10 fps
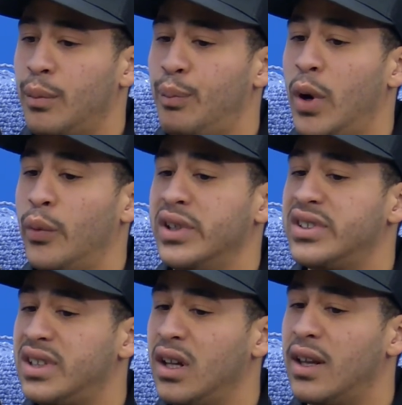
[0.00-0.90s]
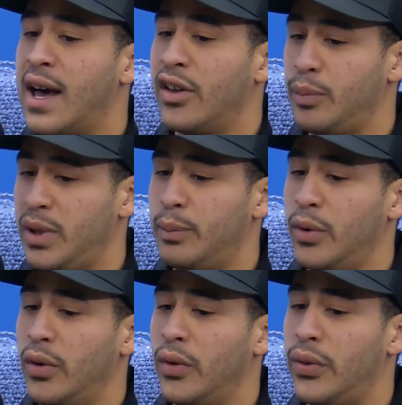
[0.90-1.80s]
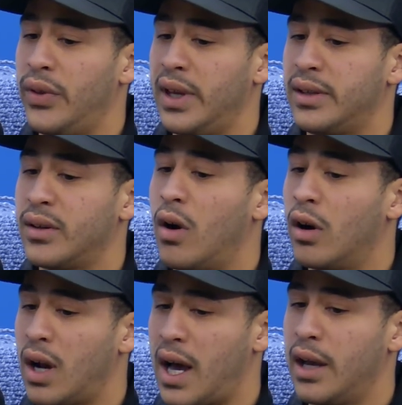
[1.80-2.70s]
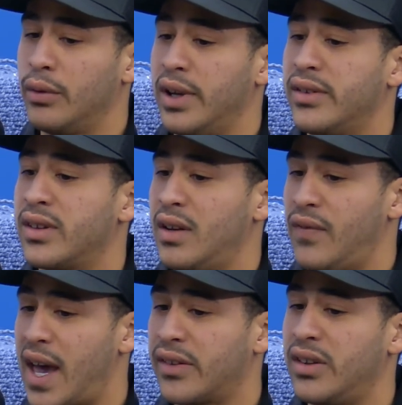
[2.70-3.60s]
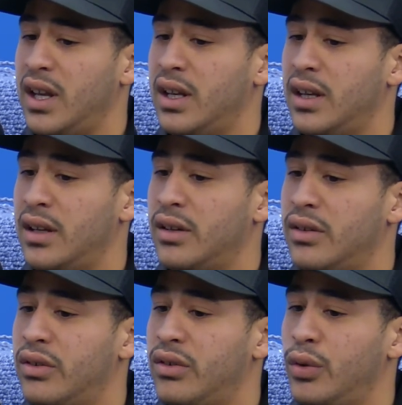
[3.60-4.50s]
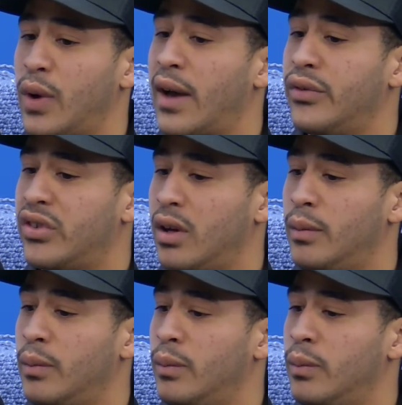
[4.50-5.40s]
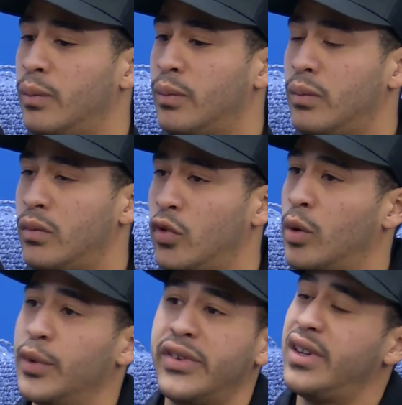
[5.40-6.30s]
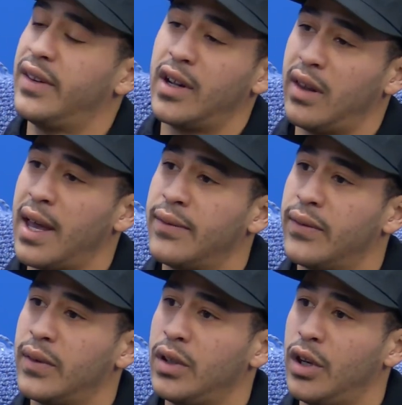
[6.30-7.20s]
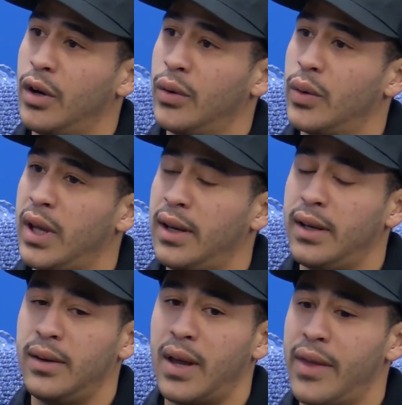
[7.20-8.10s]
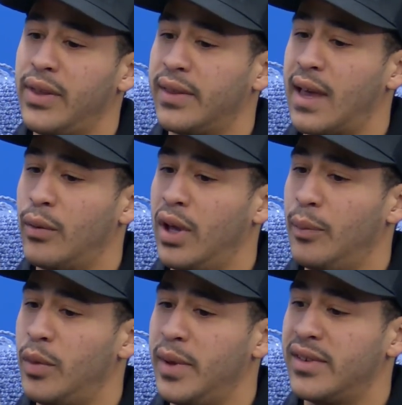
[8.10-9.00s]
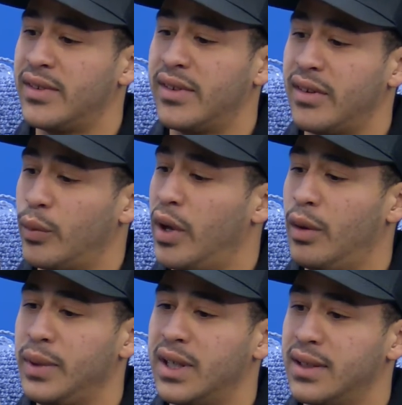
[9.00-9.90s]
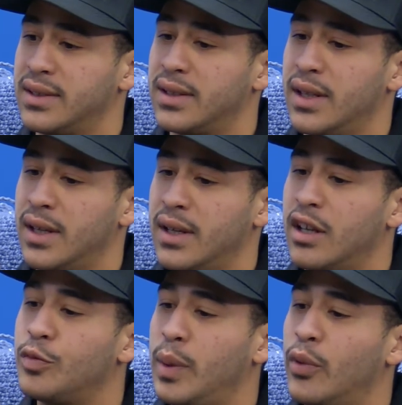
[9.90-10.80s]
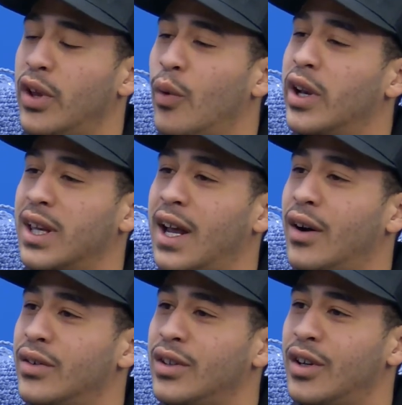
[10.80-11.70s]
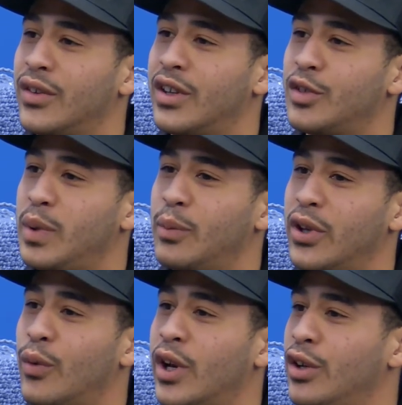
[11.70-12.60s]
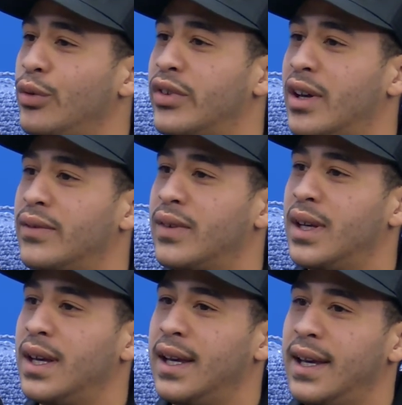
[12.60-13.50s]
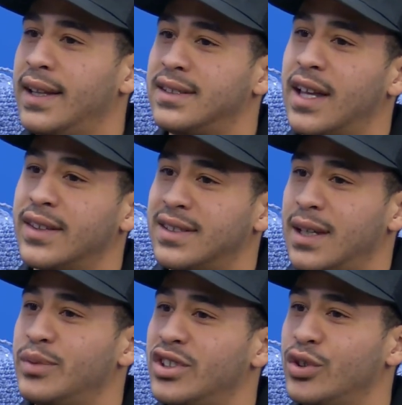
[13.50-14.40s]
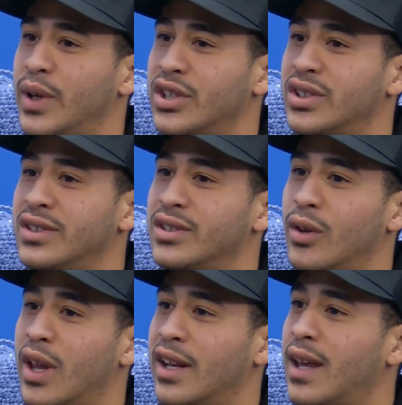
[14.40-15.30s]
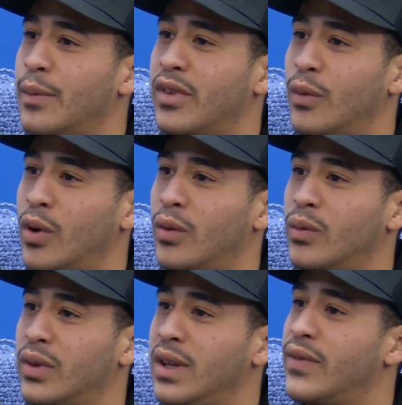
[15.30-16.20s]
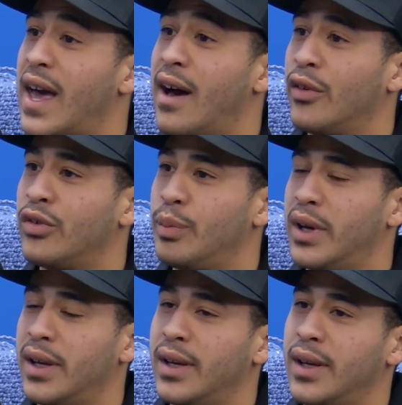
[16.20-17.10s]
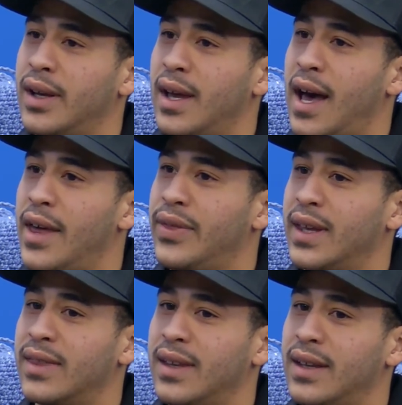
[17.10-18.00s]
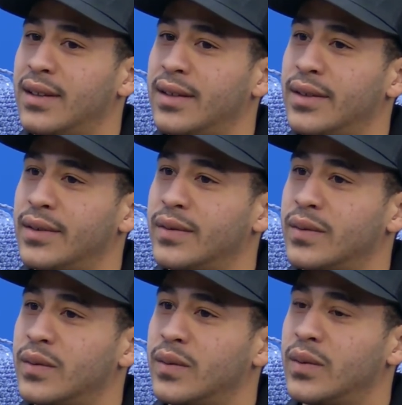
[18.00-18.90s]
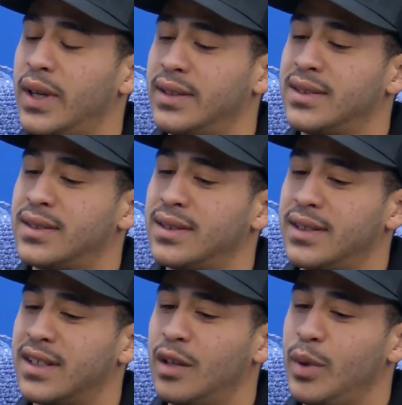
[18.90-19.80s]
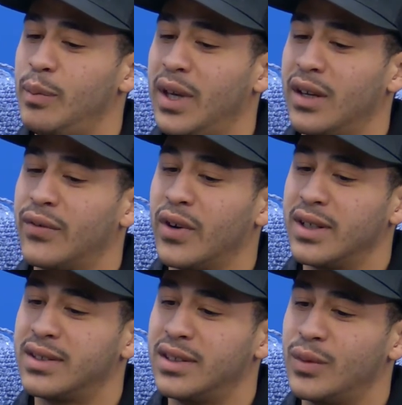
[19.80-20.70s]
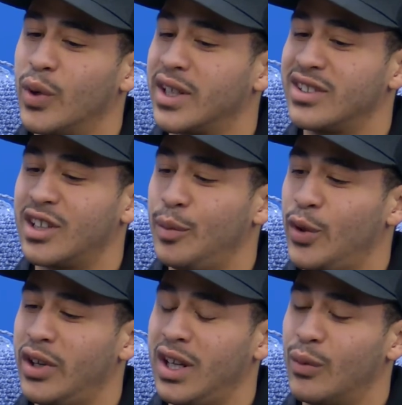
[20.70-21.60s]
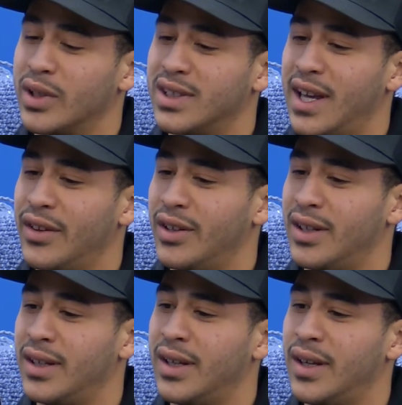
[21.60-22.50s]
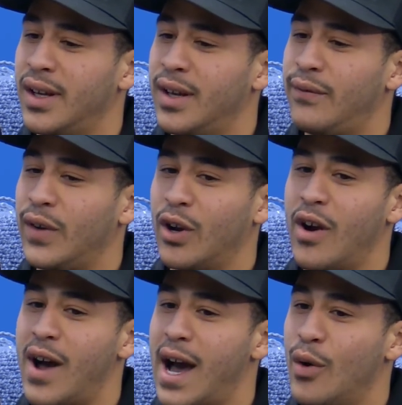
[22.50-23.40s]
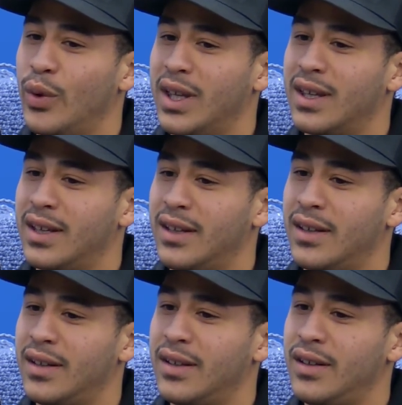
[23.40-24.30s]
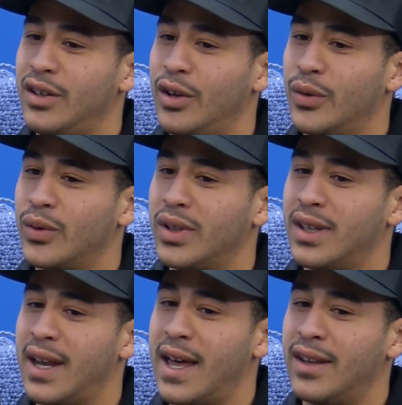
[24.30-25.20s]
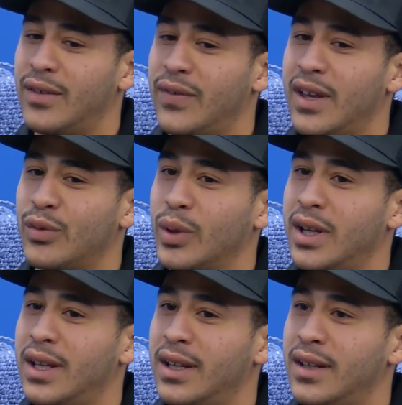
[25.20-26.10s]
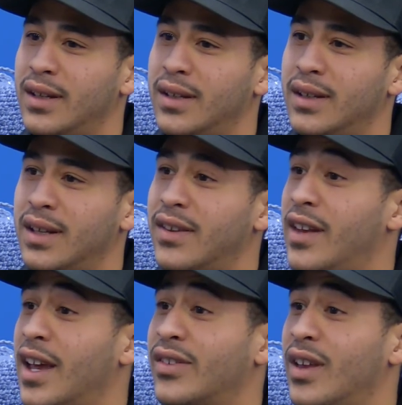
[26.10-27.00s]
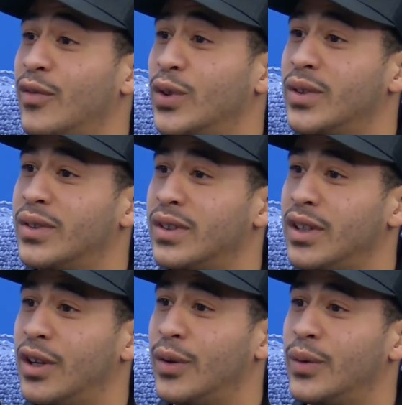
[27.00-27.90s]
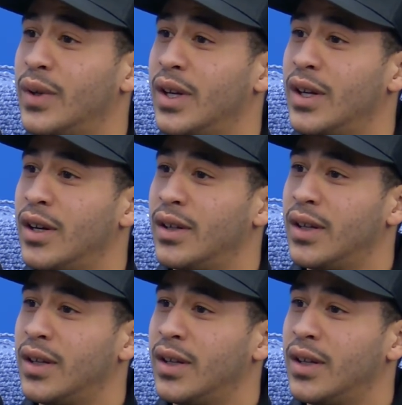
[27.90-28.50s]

but we still allow the people that aren't high risk and vaccinated to have some normalcy in their life, you know? Mm. And I think that will help the business as well because there's people that want to get out, you know? There's people that want to do stuff. It's not the same situation, so a lot of times they won't leave the house, but I think yeah. that it's it's going to be big for us to work as a community and work together to figure out how we can, you know, get out of the phase we're in and get to the next level, you know? Yeah.